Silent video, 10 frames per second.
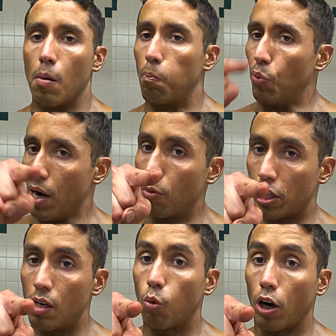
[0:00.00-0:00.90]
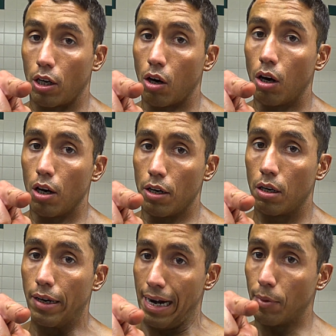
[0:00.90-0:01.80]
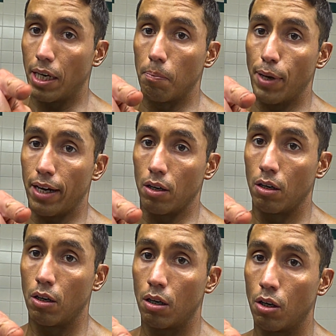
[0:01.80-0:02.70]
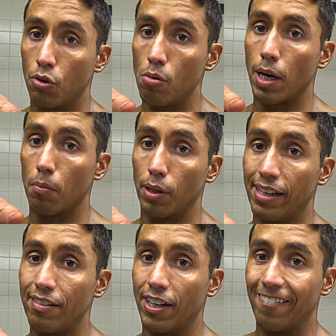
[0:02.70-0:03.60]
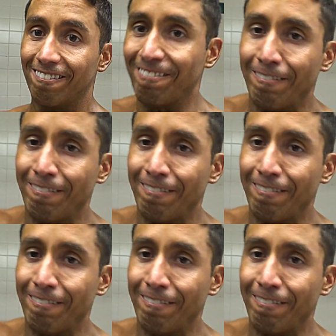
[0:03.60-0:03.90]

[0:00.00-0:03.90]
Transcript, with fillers: But I'm gonna keep working hard and I'm gonna get better. You better believe it.